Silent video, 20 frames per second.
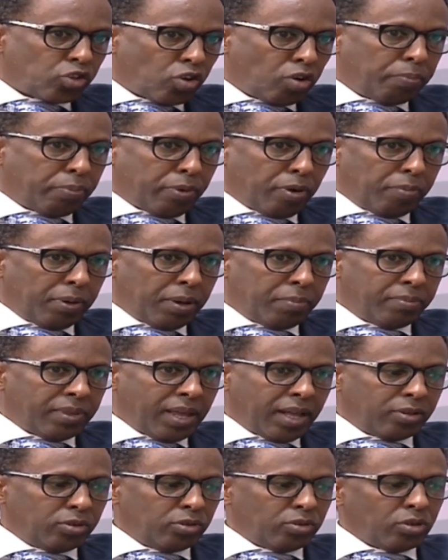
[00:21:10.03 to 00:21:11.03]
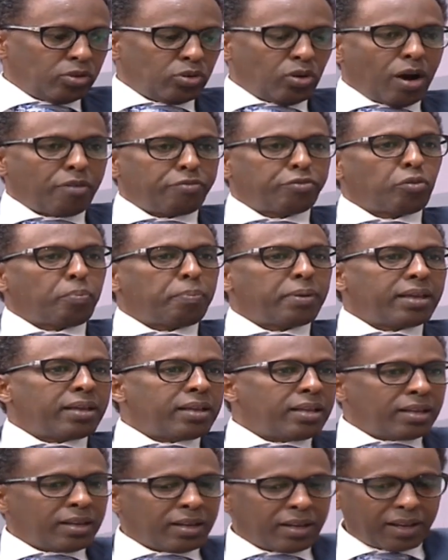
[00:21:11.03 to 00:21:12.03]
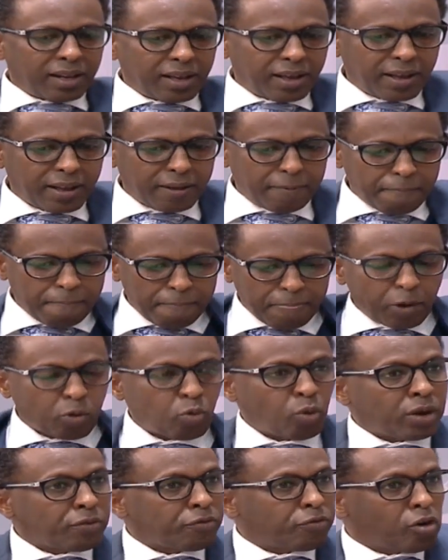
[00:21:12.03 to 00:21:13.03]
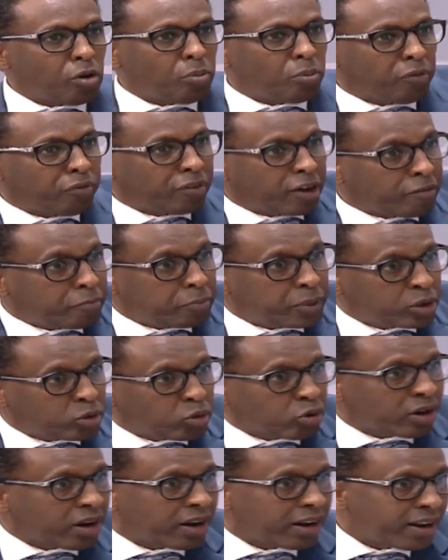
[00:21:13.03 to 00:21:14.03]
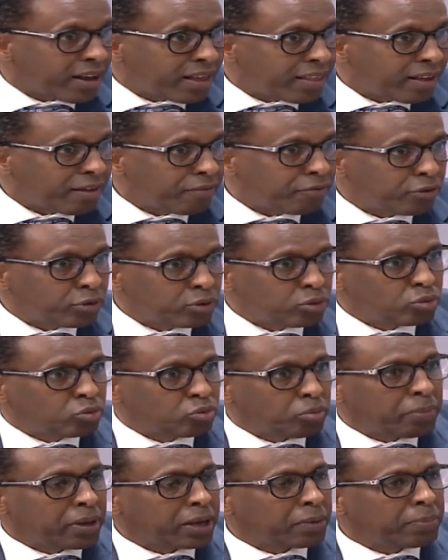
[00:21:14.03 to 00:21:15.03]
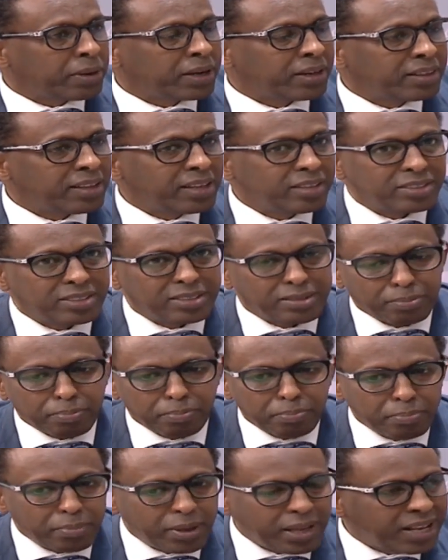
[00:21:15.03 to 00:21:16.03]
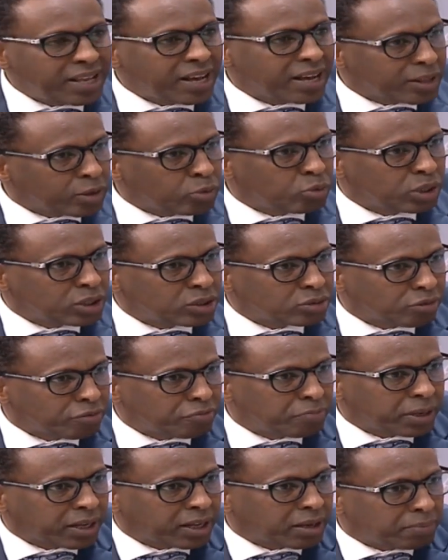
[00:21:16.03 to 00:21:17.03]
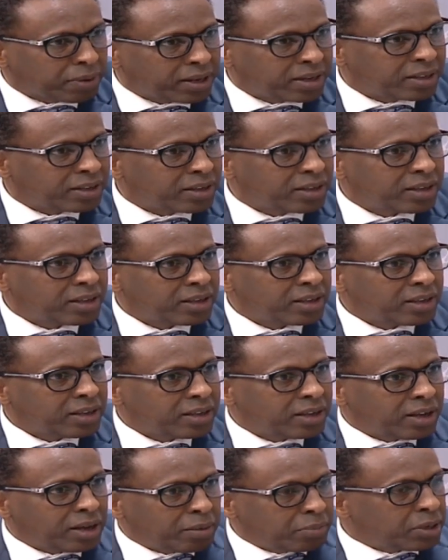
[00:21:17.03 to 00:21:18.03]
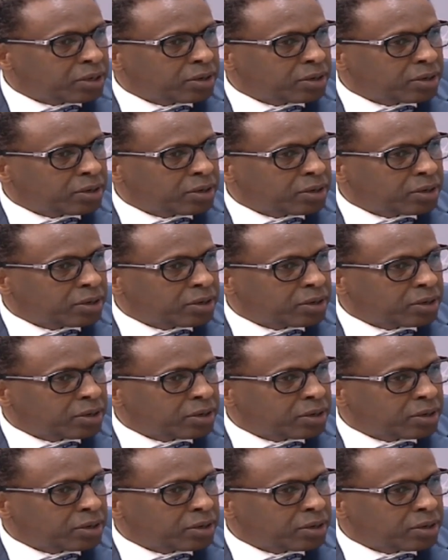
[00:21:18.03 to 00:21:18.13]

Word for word: problem that, you know, you have to be in one form of government or another for you to make money. There's many other ways of making money. I mean,